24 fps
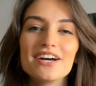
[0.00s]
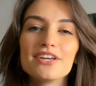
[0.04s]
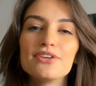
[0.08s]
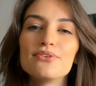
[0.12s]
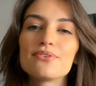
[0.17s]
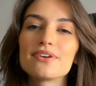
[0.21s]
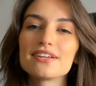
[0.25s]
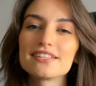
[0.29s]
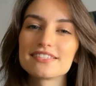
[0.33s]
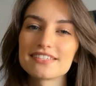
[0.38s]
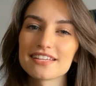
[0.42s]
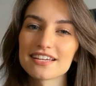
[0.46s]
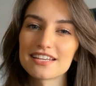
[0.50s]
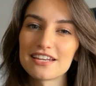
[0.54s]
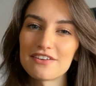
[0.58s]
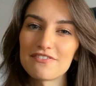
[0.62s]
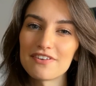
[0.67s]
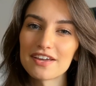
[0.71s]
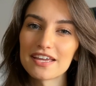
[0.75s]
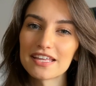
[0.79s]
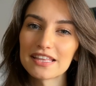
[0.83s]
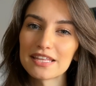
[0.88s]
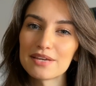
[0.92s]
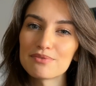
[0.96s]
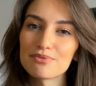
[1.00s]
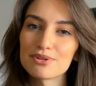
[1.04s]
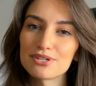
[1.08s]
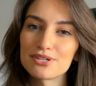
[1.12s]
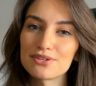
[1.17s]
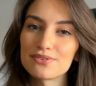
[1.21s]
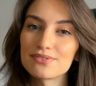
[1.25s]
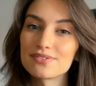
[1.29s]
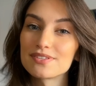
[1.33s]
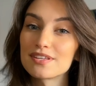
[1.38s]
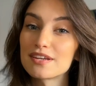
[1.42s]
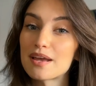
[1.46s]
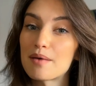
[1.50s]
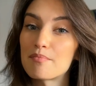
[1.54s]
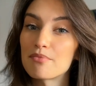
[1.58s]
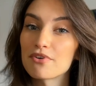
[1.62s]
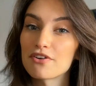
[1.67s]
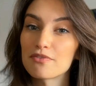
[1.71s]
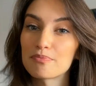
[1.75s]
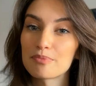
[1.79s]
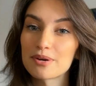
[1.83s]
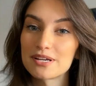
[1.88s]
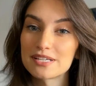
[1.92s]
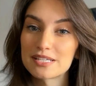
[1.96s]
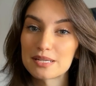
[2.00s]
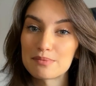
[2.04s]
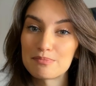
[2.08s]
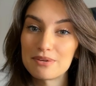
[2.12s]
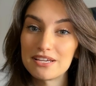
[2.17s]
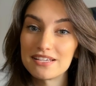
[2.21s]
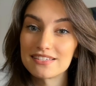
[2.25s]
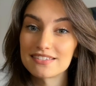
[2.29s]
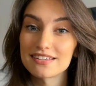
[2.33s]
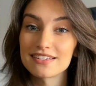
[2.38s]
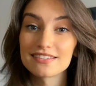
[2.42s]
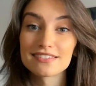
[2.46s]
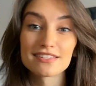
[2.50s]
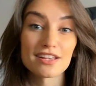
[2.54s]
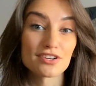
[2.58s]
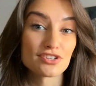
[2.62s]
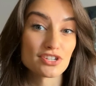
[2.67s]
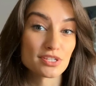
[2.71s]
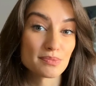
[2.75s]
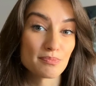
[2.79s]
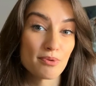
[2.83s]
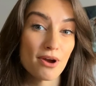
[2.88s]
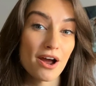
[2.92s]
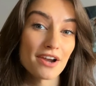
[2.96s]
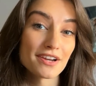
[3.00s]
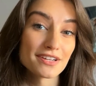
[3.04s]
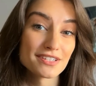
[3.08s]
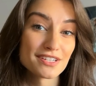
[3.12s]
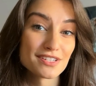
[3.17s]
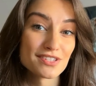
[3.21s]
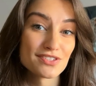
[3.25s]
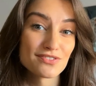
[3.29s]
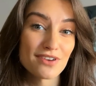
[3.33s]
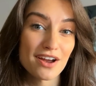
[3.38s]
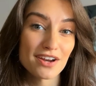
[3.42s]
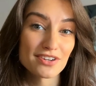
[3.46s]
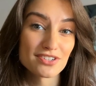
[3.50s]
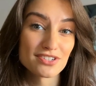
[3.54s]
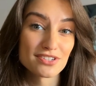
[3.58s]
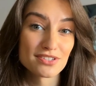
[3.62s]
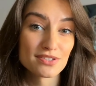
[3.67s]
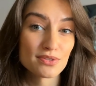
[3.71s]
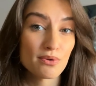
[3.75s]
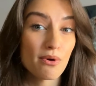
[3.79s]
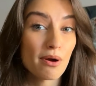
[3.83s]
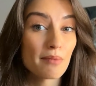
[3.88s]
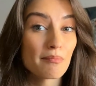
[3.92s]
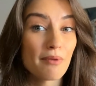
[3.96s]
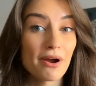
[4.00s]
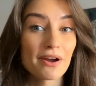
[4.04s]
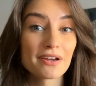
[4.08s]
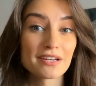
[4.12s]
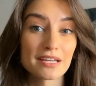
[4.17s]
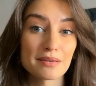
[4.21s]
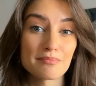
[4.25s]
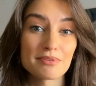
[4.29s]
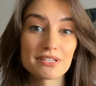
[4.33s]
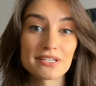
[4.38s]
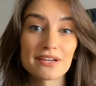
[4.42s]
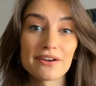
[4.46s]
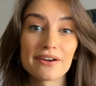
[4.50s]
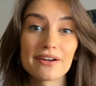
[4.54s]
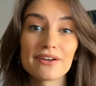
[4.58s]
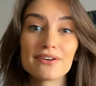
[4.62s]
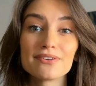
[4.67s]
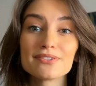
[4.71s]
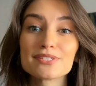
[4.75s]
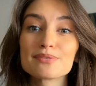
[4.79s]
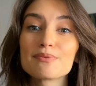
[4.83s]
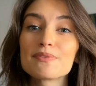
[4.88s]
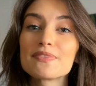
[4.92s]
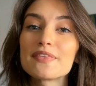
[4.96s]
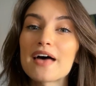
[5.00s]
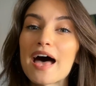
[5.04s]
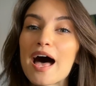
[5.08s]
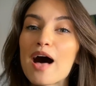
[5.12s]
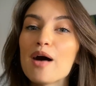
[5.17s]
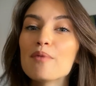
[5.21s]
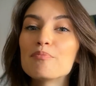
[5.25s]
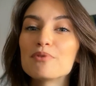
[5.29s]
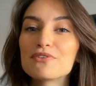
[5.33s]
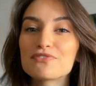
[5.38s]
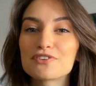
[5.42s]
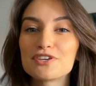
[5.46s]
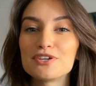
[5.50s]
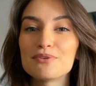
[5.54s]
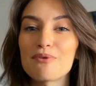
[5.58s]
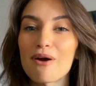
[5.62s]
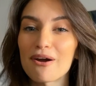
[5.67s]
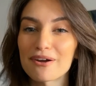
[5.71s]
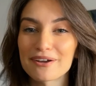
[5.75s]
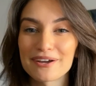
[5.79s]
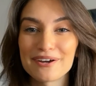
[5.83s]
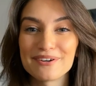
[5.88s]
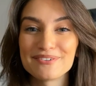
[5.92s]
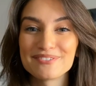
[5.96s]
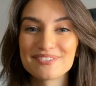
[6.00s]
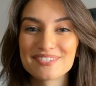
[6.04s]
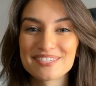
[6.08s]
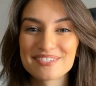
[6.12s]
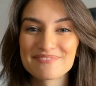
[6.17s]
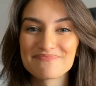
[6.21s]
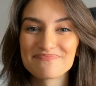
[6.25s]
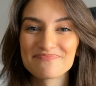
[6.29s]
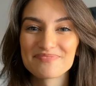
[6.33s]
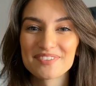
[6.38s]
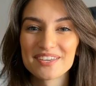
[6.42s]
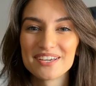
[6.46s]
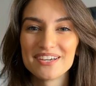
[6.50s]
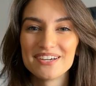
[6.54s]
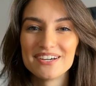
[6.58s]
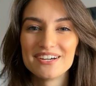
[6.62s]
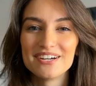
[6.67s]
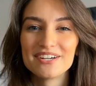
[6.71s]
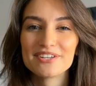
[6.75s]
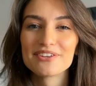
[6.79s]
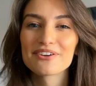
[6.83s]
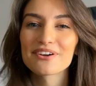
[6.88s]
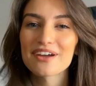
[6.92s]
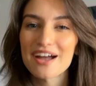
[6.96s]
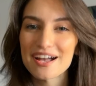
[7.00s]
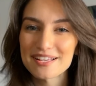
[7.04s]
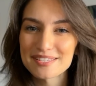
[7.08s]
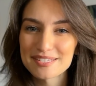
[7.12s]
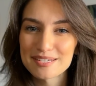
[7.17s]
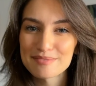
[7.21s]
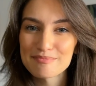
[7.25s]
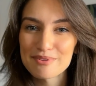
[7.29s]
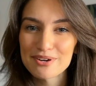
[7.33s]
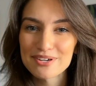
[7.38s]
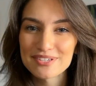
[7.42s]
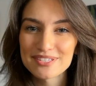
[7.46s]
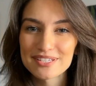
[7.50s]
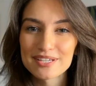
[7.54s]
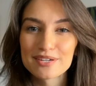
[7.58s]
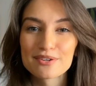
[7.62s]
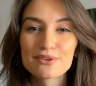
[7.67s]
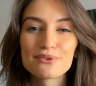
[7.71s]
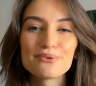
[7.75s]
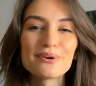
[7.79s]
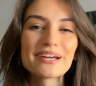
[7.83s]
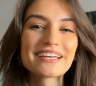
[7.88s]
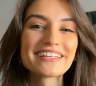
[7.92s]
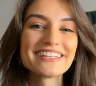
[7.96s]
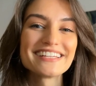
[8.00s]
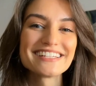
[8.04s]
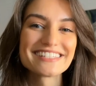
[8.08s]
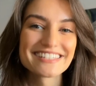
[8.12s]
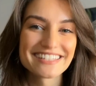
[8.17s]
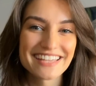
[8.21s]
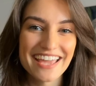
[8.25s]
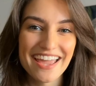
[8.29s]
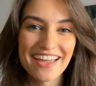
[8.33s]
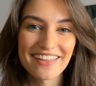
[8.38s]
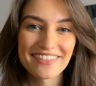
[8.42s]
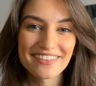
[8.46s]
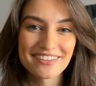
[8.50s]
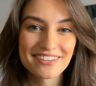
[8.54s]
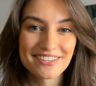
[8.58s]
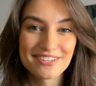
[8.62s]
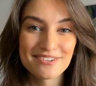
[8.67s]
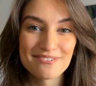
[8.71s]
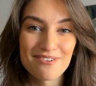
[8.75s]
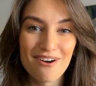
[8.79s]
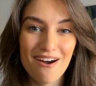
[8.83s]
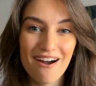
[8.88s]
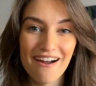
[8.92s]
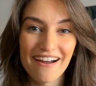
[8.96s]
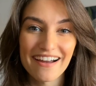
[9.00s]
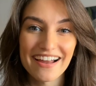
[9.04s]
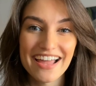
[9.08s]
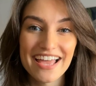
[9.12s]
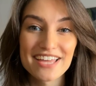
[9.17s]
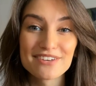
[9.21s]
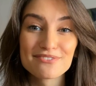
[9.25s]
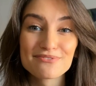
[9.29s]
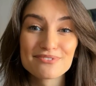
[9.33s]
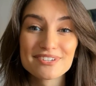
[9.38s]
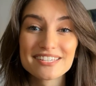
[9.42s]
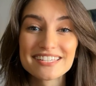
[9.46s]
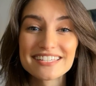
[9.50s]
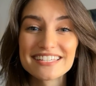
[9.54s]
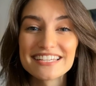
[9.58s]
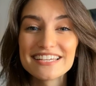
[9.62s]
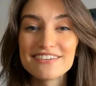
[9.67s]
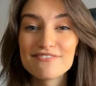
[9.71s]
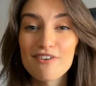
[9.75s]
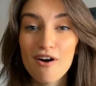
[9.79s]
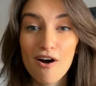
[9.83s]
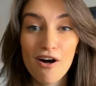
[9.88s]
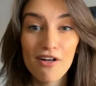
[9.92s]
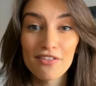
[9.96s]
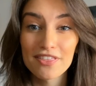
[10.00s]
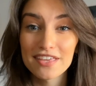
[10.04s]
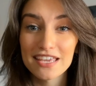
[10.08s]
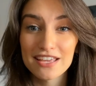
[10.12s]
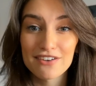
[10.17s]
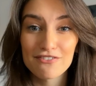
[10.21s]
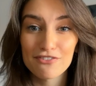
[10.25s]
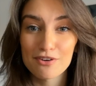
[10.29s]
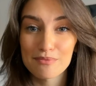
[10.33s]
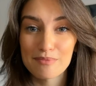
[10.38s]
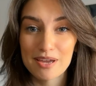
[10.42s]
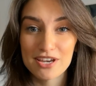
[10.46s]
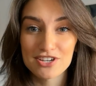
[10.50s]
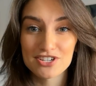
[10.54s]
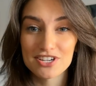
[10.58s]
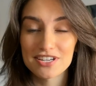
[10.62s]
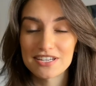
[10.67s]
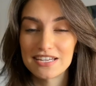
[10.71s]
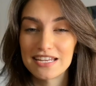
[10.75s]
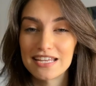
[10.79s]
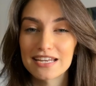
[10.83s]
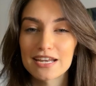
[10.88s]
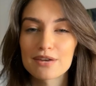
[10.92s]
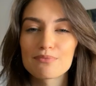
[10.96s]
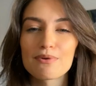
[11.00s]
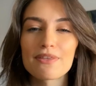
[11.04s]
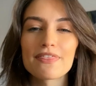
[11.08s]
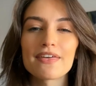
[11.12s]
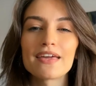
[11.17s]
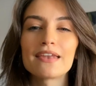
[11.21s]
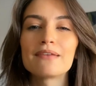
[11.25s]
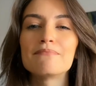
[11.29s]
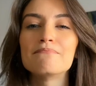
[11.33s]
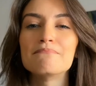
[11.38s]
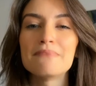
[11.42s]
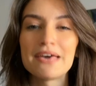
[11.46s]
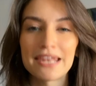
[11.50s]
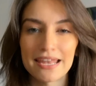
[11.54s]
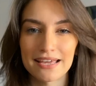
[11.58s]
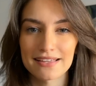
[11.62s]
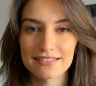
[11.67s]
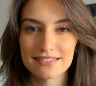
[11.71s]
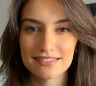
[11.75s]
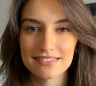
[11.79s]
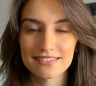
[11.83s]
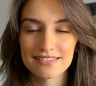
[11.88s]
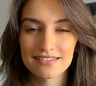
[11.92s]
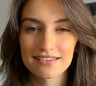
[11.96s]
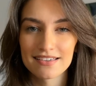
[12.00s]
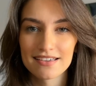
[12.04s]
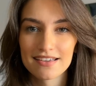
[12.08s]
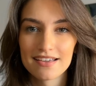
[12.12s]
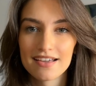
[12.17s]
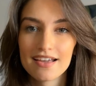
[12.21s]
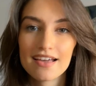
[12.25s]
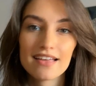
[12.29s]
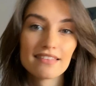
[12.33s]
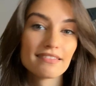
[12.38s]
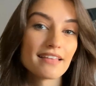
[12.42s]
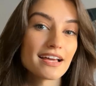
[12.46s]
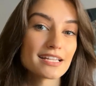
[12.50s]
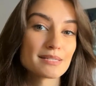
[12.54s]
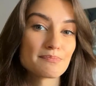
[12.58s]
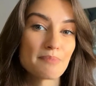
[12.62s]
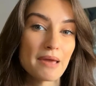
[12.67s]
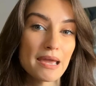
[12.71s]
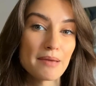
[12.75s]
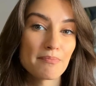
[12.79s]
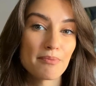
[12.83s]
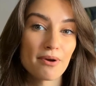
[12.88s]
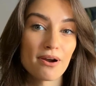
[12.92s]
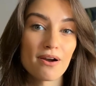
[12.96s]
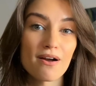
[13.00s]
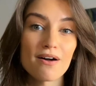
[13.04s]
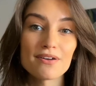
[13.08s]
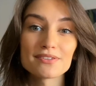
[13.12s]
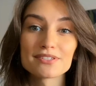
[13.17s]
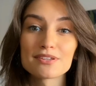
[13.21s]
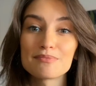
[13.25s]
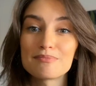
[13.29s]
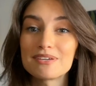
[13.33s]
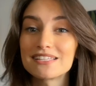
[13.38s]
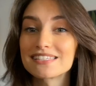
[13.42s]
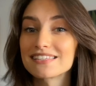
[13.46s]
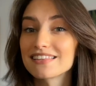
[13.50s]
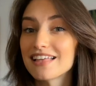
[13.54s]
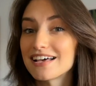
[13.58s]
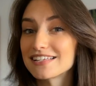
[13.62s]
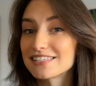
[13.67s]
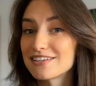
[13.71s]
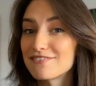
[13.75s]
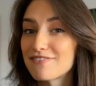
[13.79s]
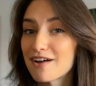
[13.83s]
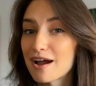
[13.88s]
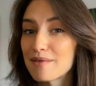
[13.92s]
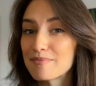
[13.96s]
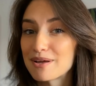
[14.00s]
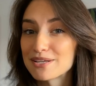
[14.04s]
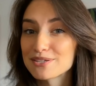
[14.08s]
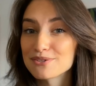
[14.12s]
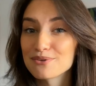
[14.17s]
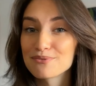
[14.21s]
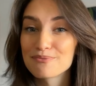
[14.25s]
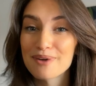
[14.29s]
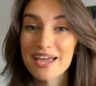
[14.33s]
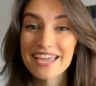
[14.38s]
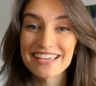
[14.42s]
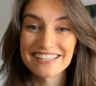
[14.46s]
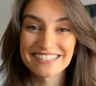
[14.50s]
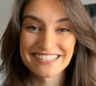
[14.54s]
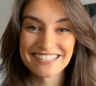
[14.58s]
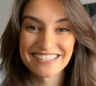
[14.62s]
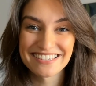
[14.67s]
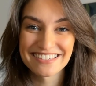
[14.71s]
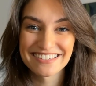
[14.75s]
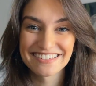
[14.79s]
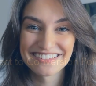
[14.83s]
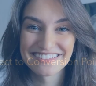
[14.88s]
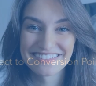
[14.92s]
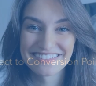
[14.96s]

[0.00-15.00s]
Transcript: You can significantly reduce the number of printed pieces, such as product instructions or marketing materials, with the help of QR codes. Your customers can quickly scan the QR and receive all the information needed within minutes. Less paper also means less environmental waste.